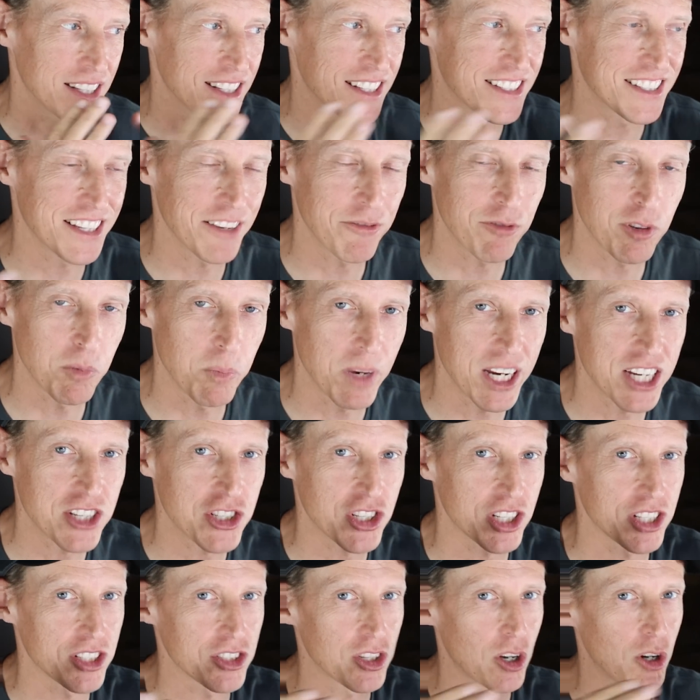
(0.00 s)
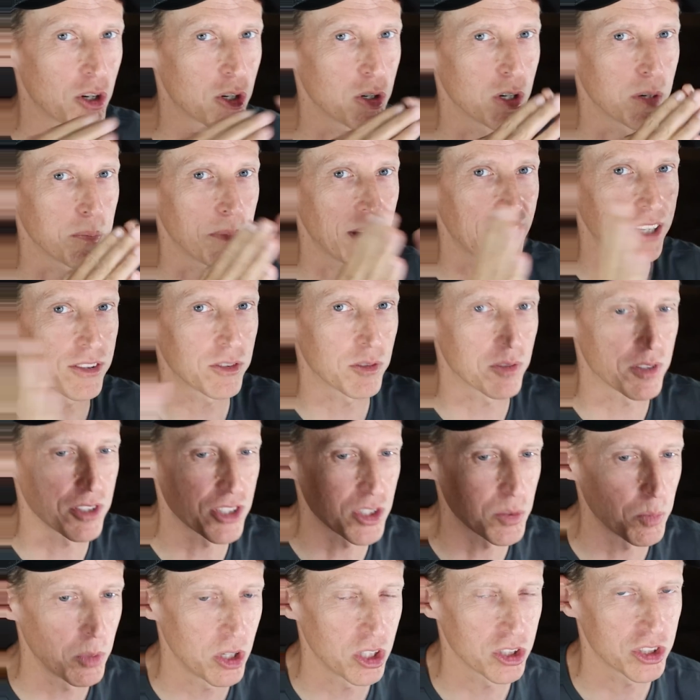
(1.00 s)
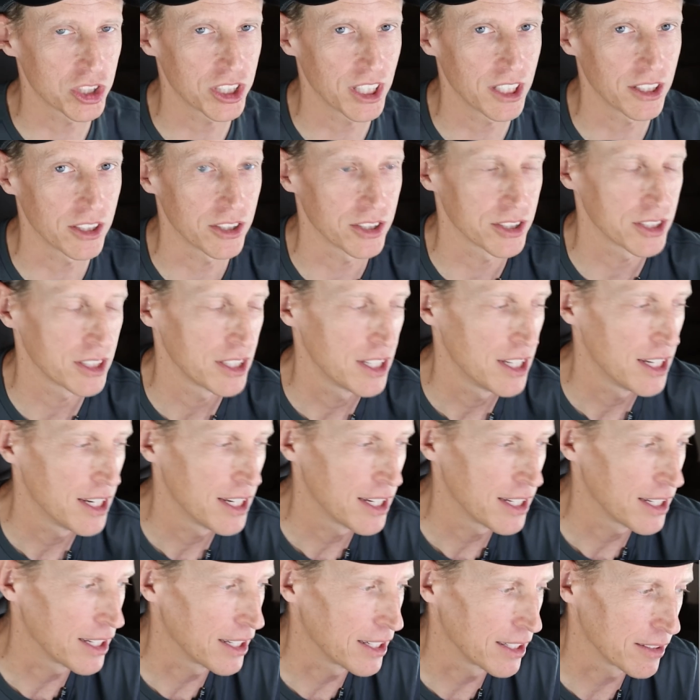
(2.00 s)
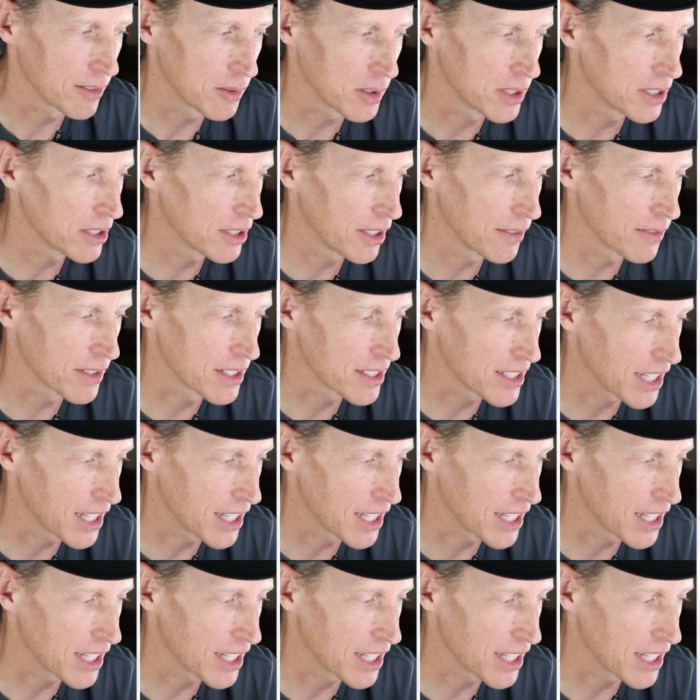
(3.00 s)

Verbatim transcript: this information is all going back to these small channels, and we still have the